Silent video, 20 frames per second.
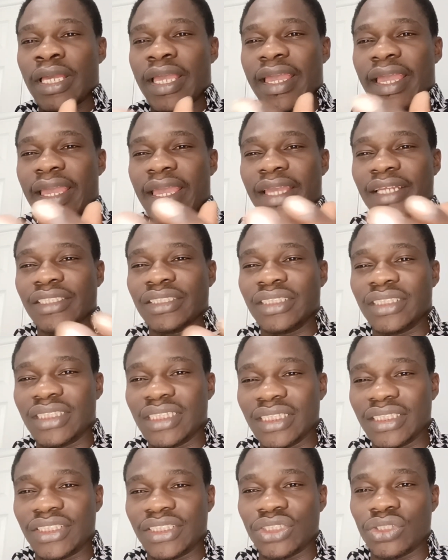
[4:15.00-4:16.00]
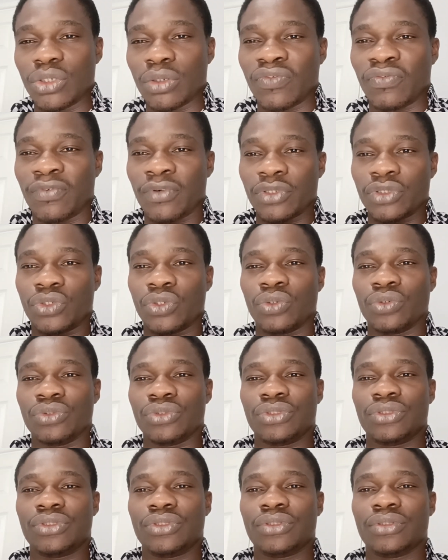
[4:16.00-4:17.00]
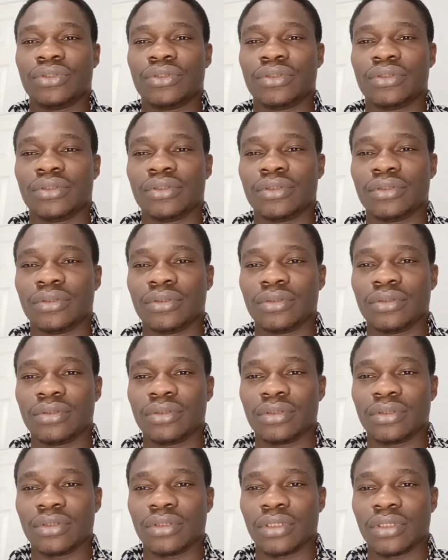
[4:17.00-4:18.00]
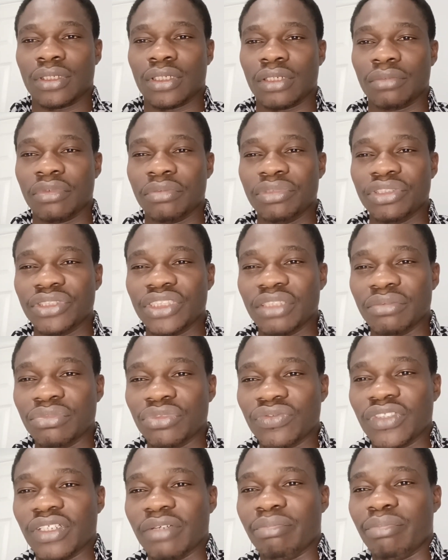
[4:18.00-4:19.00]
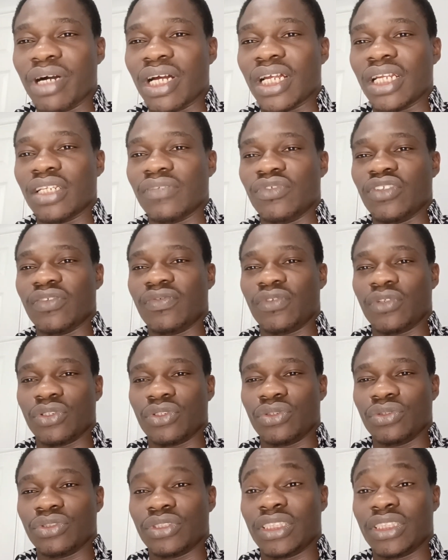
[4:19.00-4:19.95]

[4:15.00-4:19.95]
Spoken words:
edit your photos, or maybe remove the background of your photos.